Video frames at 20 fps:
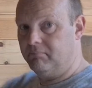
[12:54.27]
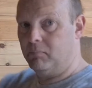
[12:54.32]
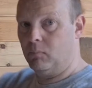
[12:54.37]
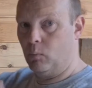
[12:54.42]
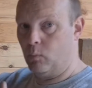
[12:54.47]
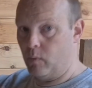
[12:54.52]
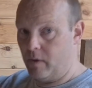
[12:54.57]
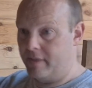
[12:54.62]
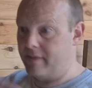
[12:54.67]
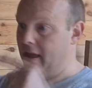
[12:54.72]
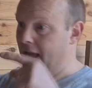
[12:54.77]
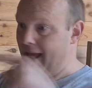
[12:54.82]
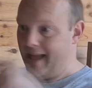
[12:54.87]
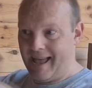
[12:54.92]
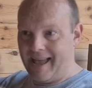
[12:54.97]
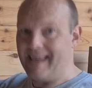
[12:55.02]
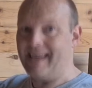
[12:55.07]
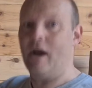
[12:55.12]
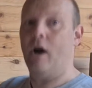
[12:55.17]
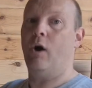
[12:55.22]
with
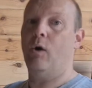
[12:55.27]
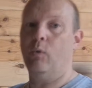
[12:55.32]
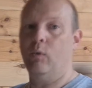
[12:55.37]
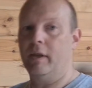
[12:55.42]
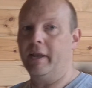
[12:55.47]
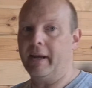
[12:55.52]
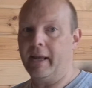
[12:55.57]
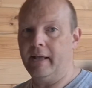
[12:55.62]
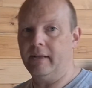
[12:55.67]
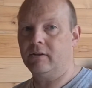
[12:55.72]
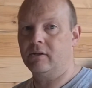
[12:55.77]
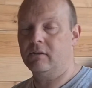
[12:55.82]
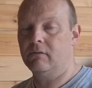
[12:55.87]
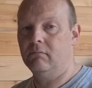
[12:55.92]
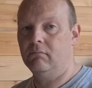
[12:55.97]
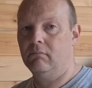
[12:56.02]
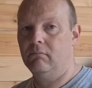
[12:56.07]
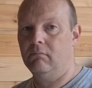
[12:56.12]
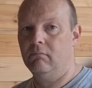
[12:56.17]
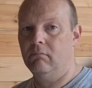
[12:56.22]
a hole in it.
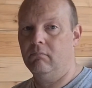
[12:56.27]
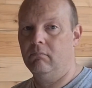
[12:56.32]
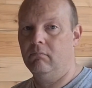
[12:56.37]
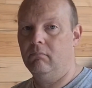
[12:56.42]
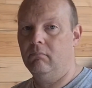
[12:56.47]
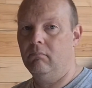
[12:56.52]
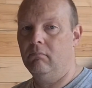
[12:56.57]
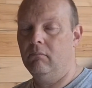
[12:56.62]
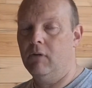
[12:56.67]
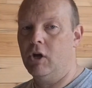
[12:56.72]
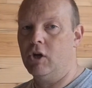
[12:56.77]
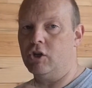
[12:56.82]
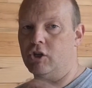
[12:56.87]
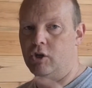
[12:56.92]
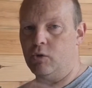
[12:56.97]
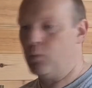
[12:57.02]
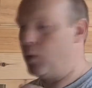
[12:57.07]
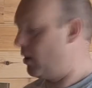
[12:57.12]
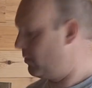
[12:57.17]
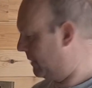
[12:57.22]

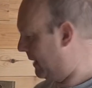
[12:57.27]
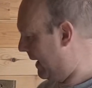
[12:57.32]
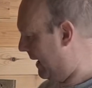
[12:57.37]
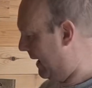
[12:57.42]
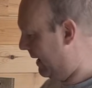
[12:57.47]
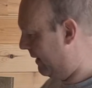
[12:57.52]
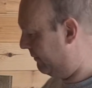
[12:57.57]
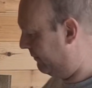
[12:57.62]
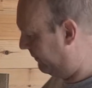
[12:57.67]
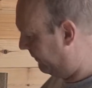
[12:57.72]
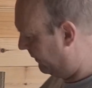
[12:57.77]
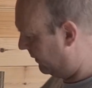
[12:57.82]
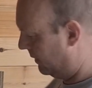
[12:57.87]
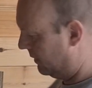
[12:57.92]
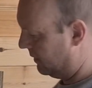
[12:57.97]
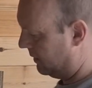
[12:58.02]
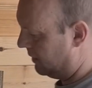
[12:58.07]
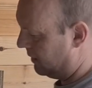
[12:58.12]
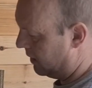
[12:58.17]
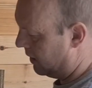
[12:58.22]
You won't have
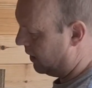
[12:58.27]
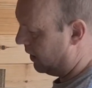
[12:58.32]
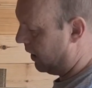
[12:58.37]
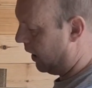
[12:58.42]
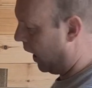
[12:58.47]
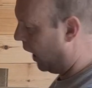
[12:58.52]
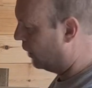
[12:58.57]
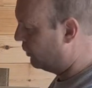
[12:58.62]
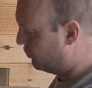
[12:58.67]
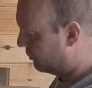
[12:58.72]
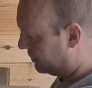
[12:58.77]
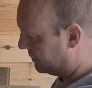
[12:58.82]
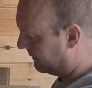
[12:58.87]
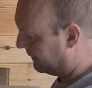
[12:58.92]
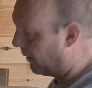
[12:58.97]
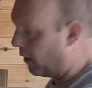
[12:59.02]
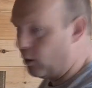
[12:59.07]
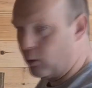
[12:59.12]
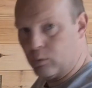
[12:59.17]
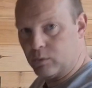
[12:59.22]
hundreds of
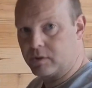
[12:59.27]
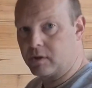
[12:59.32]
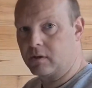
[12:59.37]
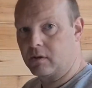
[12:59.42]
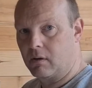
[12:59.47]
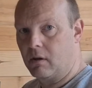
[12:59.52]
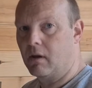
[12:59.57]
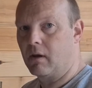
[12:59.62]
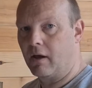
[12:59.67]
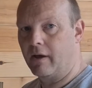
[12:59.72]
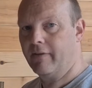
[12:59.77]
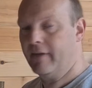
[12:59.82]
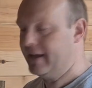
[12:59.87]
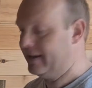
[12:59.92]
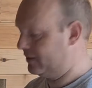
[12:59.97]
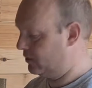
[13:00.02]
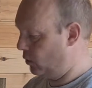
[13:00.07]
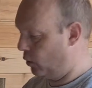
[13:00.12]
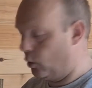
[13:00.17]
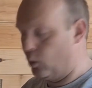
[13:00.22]
holes like
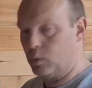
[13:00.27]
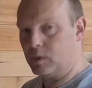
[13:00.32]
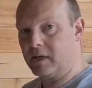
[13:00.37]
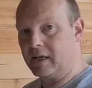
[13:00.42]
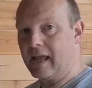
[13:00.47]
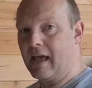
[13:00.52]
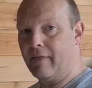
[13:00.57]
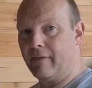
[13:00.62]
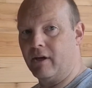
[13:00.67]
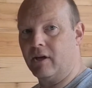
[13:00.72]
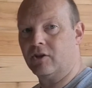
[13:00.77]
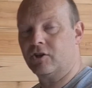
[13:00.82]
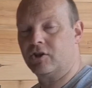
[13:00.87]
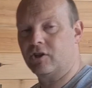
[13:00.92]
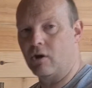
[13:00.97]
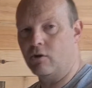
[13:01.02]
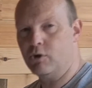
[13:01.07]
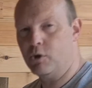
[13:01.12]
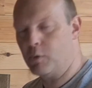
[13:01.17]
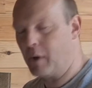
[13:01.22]
this all together,
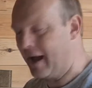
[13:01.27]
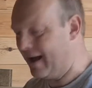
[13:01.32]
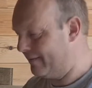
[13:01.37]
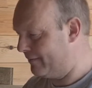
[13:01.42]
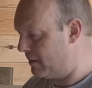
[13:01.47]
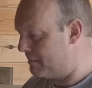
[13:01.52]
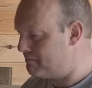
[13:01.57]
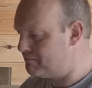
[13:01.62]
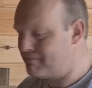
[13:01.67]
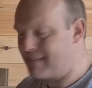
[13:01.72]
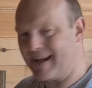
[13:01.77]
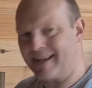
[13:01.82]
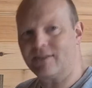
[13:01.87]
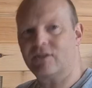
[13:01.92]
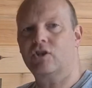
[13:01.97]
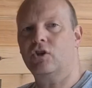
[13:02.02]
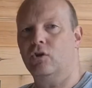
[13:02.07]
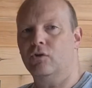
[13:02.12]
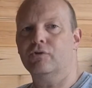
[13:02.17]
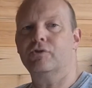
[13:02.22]
so you have a mass
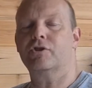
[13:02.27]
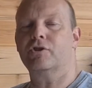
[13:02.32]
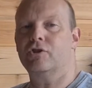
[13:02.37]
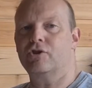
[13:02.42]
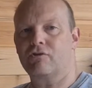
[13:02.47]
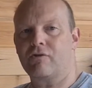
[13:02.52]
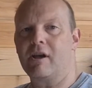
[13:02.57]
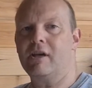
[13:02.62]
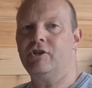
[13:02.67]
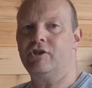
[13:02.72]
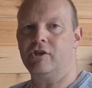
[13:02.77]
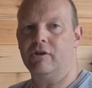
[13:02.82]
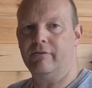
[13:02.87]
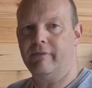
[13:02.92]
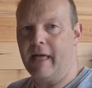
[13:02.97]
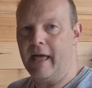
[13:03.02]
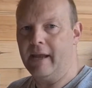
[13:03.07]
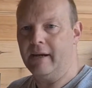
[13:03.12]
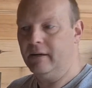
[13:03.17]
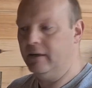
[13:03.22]
concentration
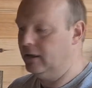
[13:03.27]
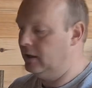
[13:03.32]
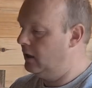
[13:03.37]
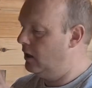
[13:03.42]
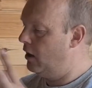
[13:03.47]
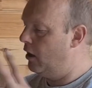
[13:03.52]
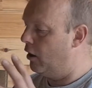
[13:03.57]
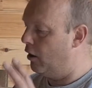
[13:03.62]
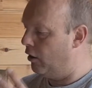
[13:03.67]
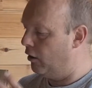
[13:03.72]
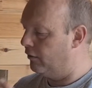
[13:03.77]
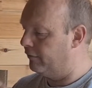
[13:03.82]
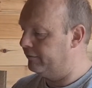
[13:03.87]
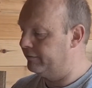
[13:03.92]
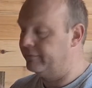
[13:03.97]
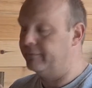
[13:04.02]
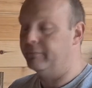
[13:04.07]
then of